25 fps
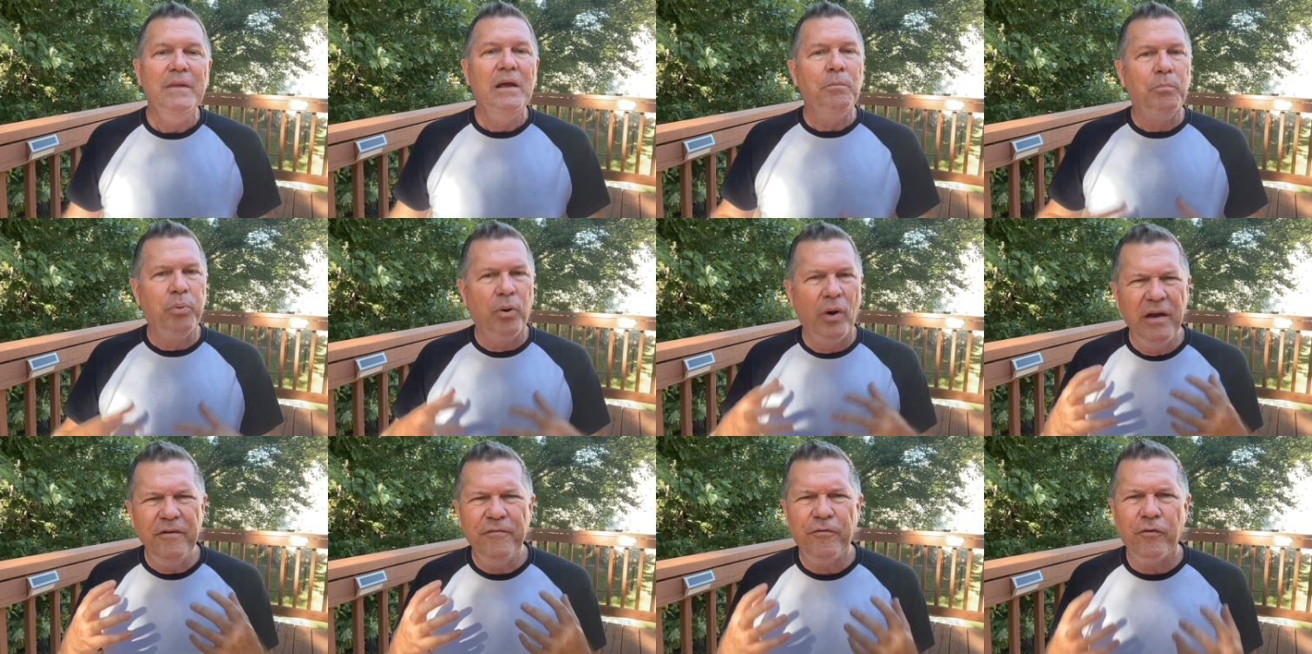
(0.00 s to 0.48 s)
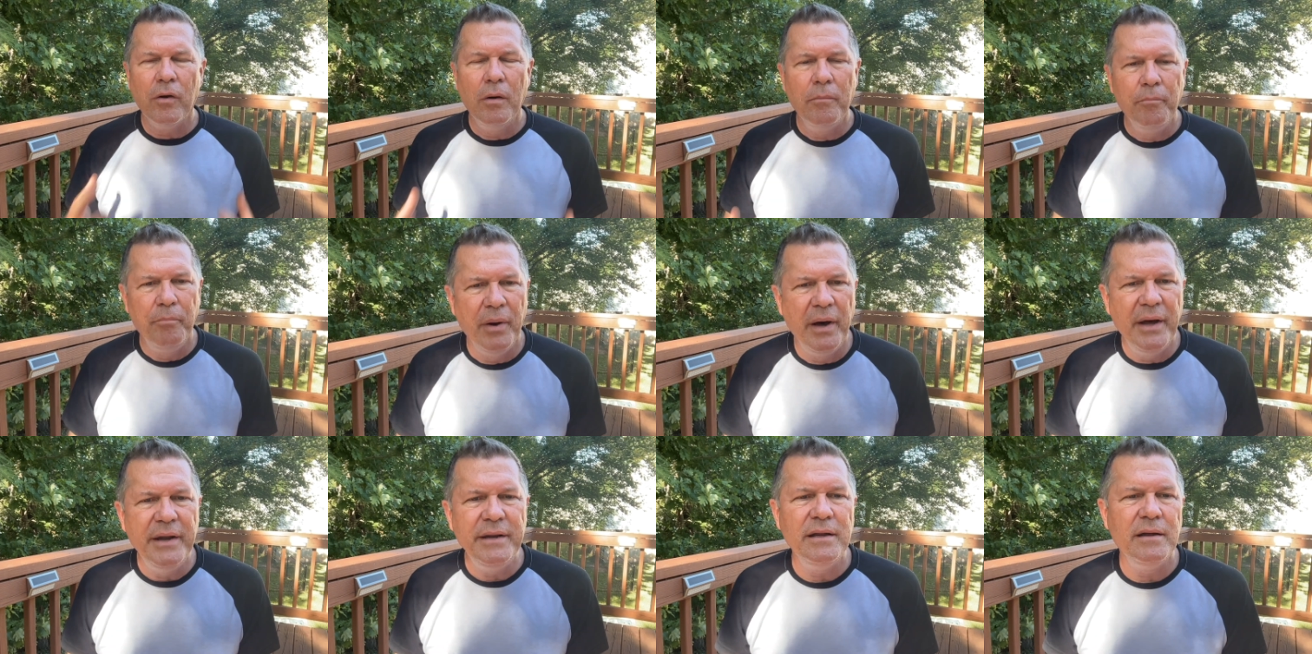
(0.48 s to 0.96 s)
Pray for
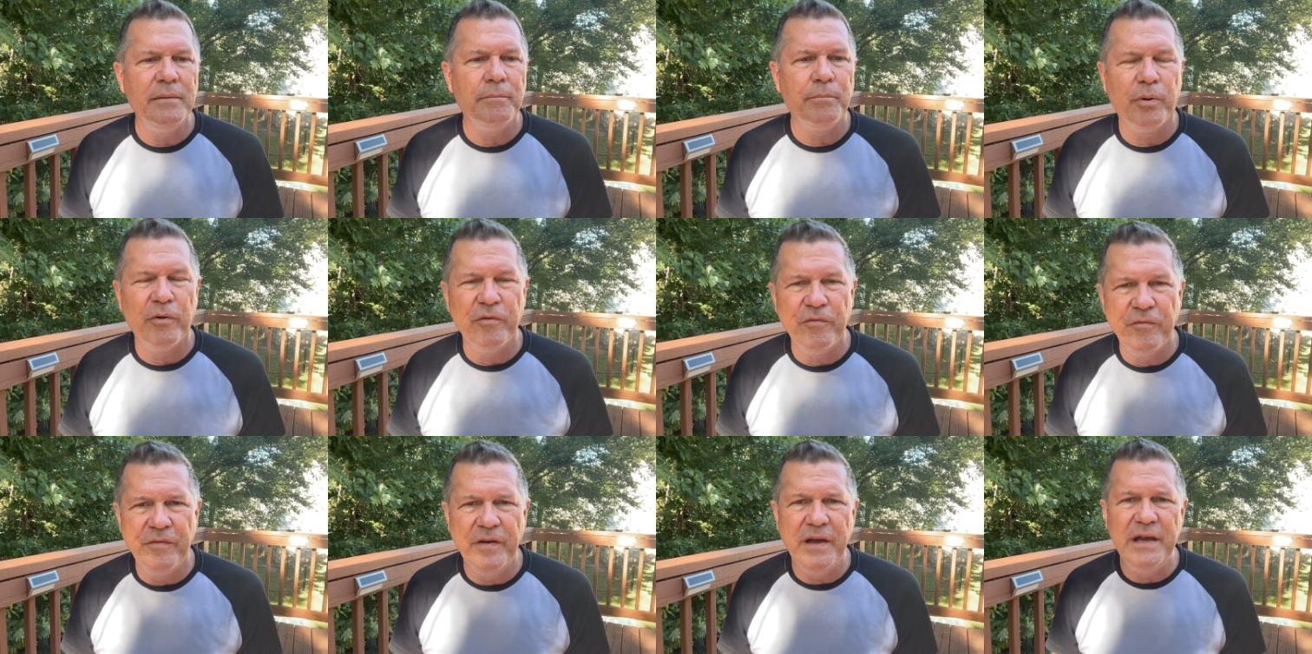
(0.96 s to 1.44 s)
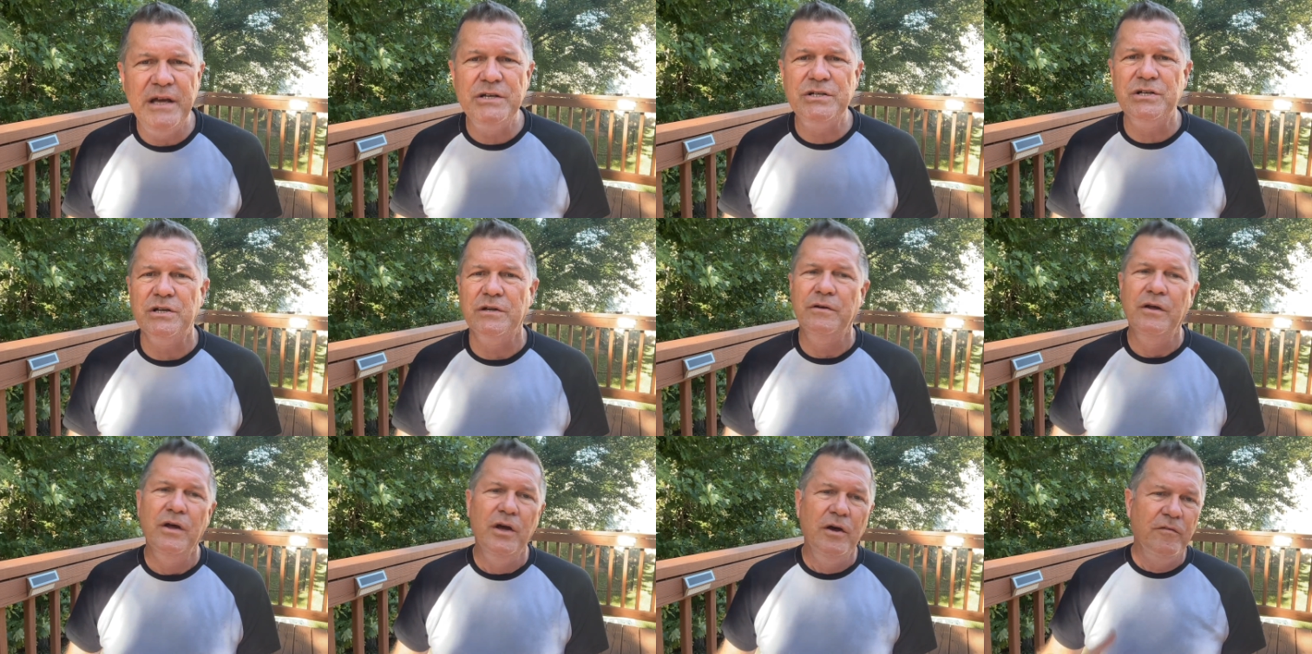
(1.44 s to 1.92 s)
abundant
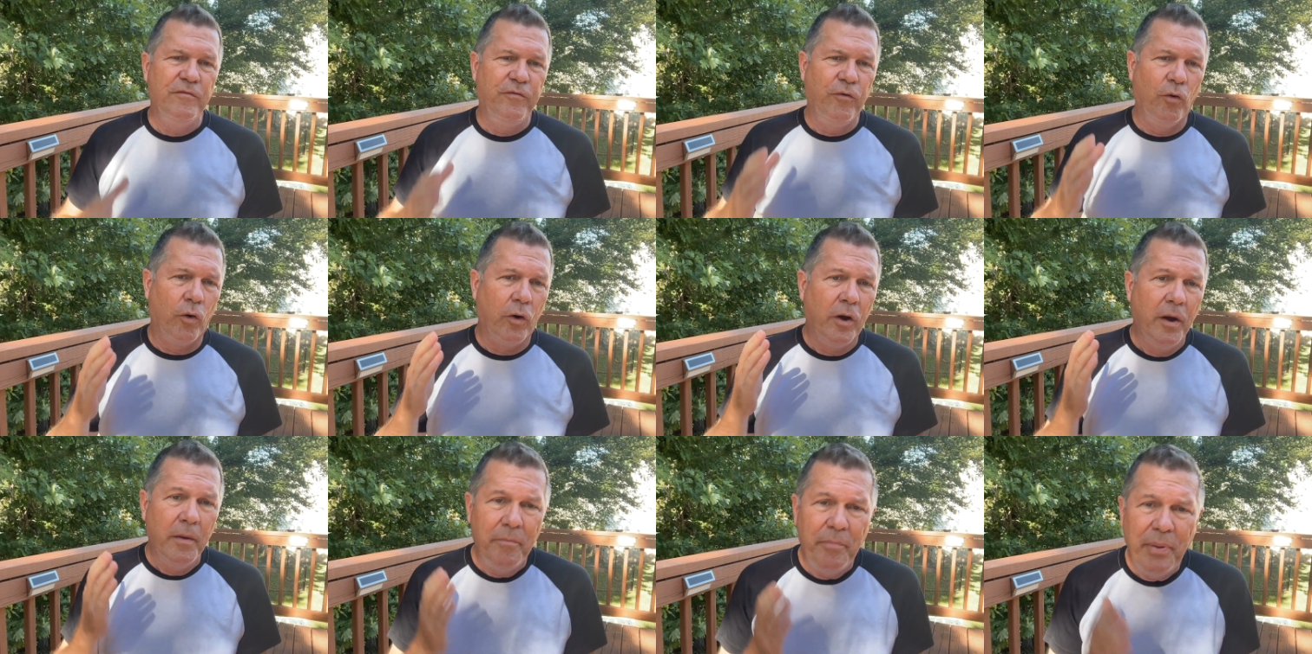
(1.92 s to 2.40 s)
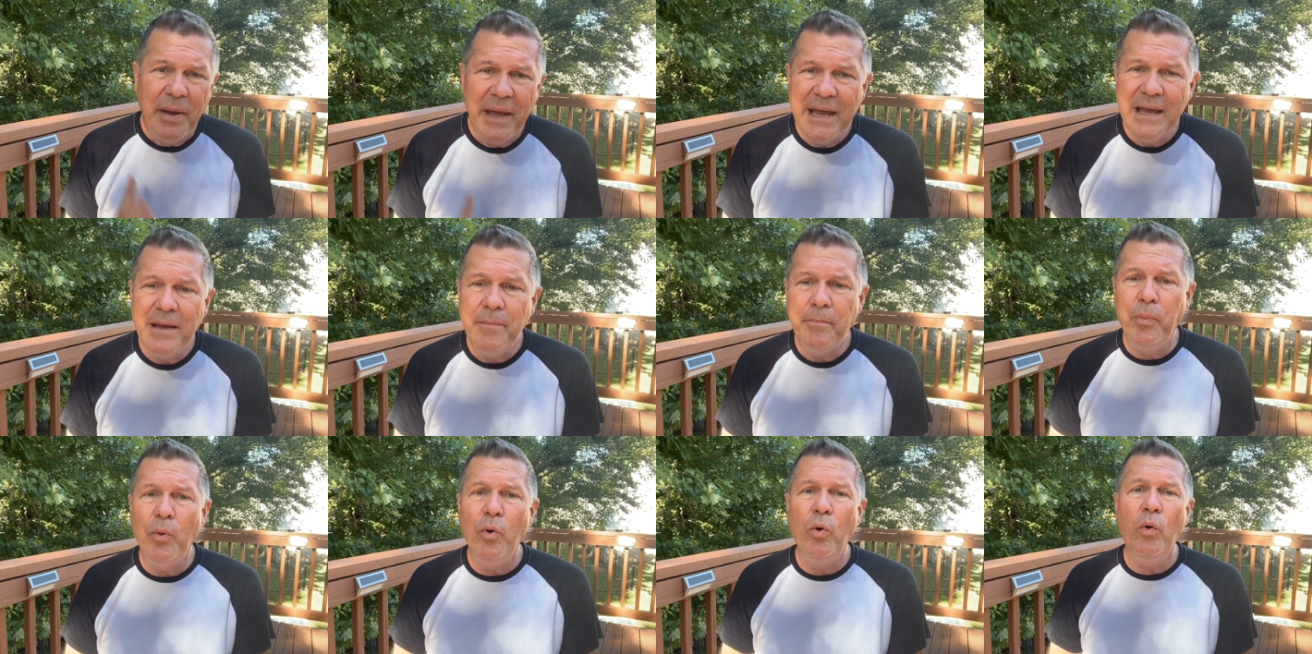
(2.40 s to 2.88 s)
provision for
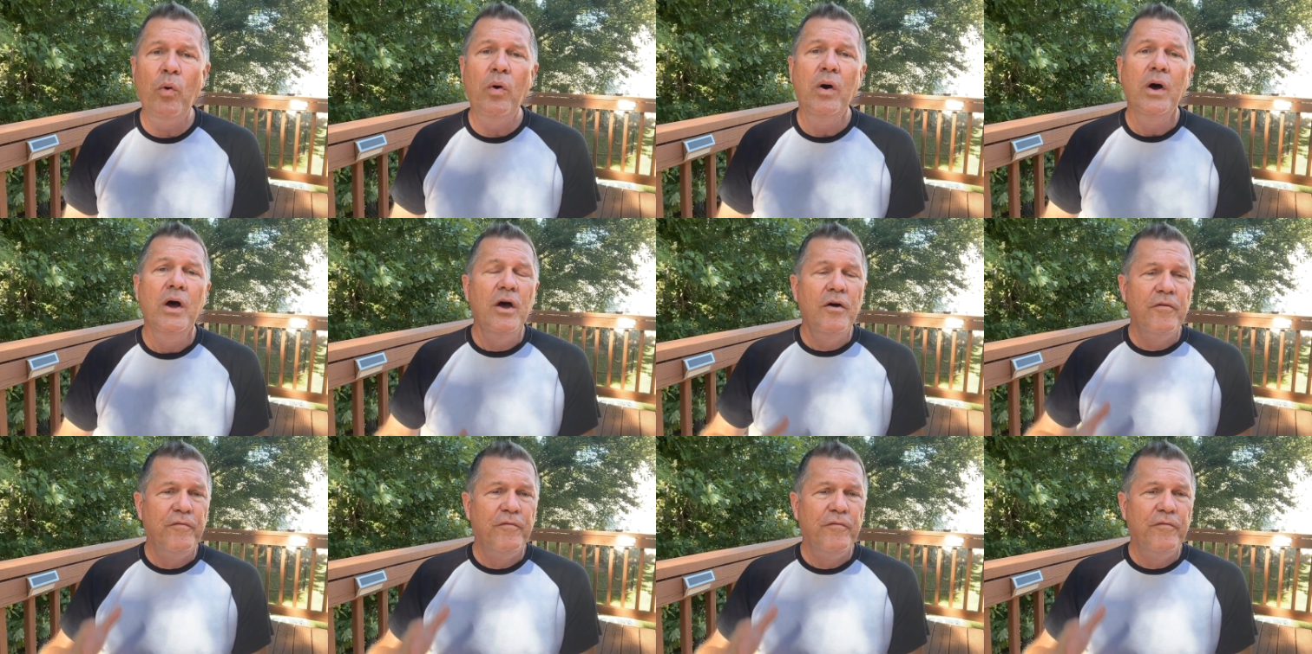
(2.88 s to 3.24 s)
people,